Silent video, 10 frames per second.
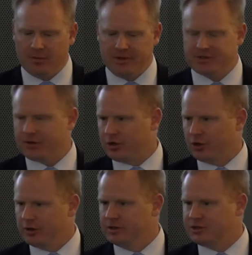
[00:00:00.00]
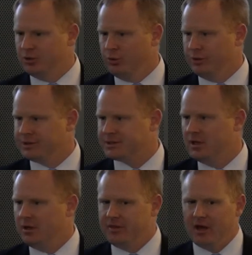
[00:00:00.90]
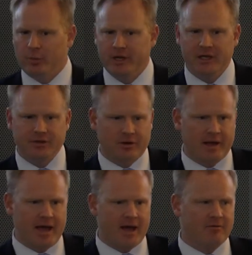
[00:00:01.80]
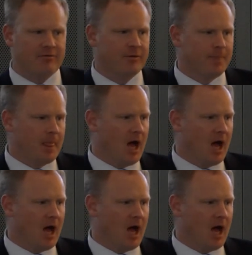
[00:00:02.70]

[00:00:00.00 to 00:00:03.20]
These are the current tools that we either have